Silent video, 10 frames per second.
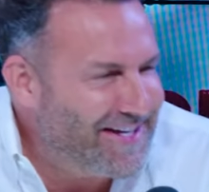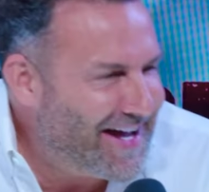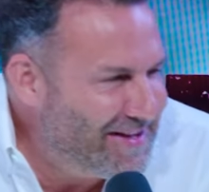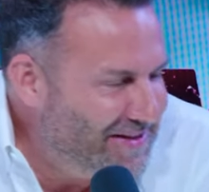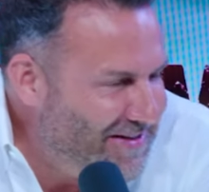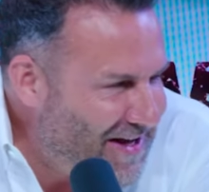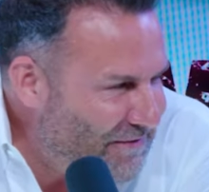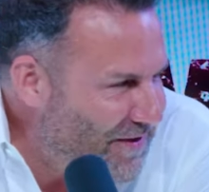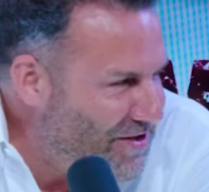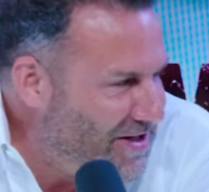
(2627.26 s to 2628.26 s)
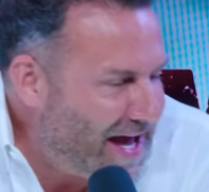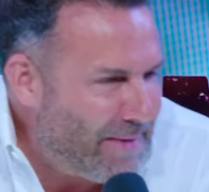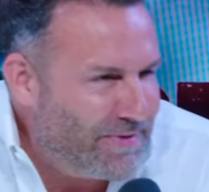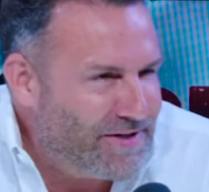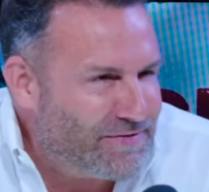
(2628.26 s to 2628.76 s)
the the definition of
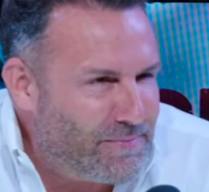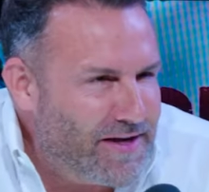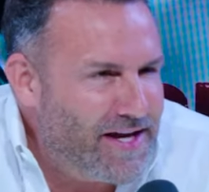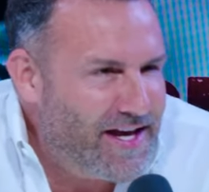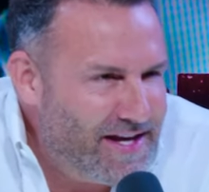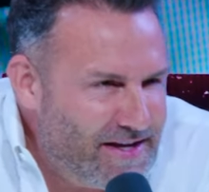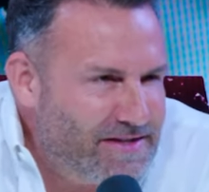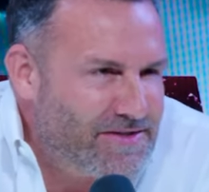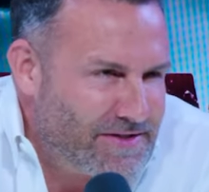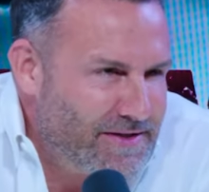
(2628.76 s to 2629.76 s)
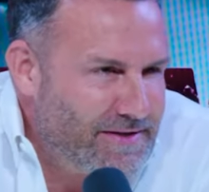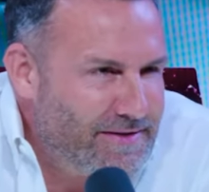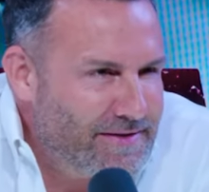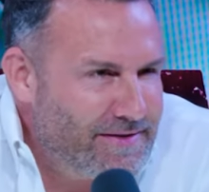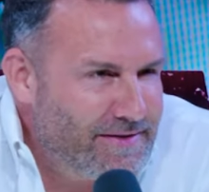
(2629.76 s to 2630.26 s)
happiness for me is
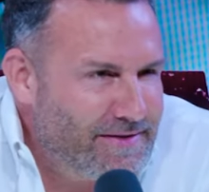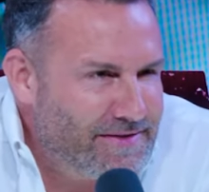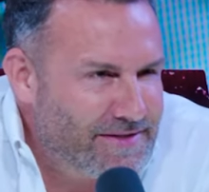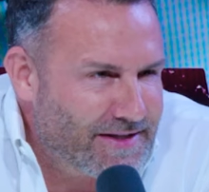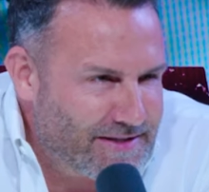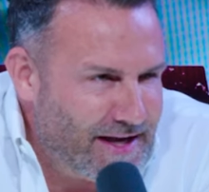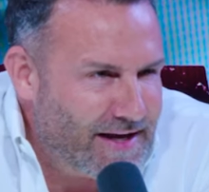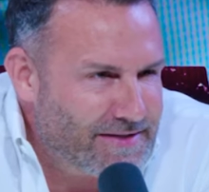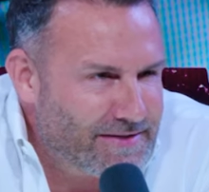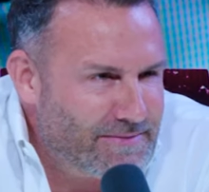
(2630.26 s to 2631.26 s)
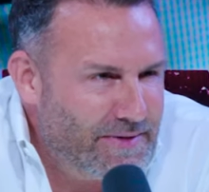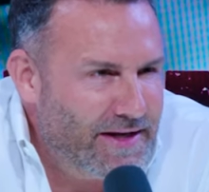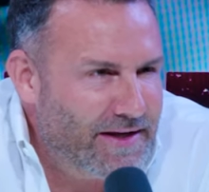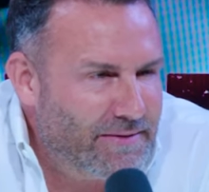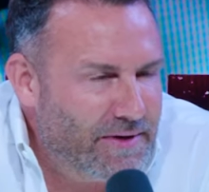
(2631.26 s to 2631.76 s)
success.
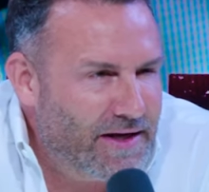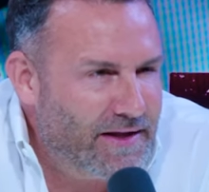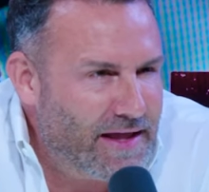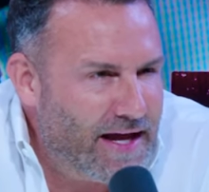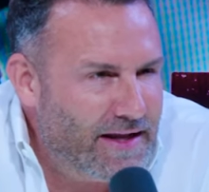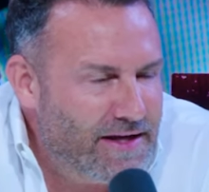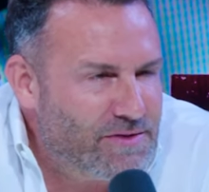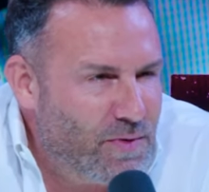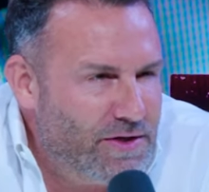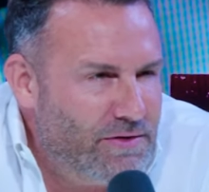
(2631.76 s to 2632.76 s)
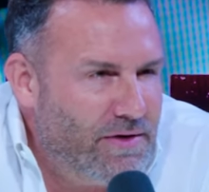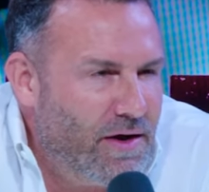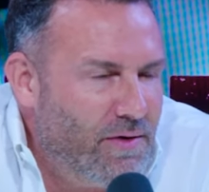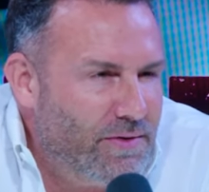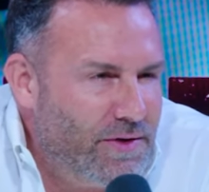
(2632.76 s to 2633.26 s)
Meaning, meaning that is when you
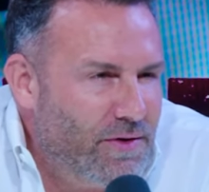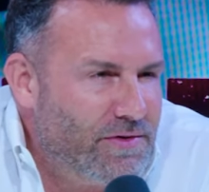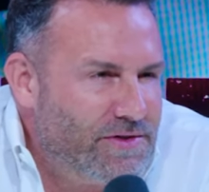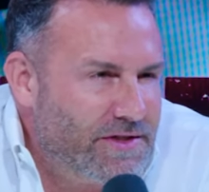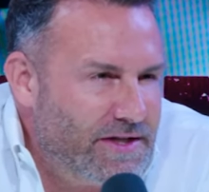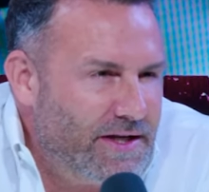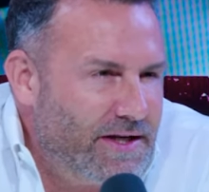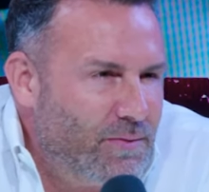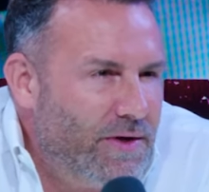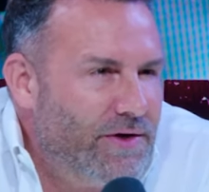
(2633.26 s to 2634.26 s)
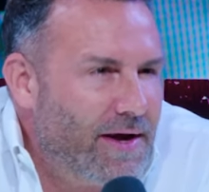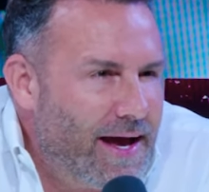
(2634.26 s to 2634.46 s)
know you're succeeded when you're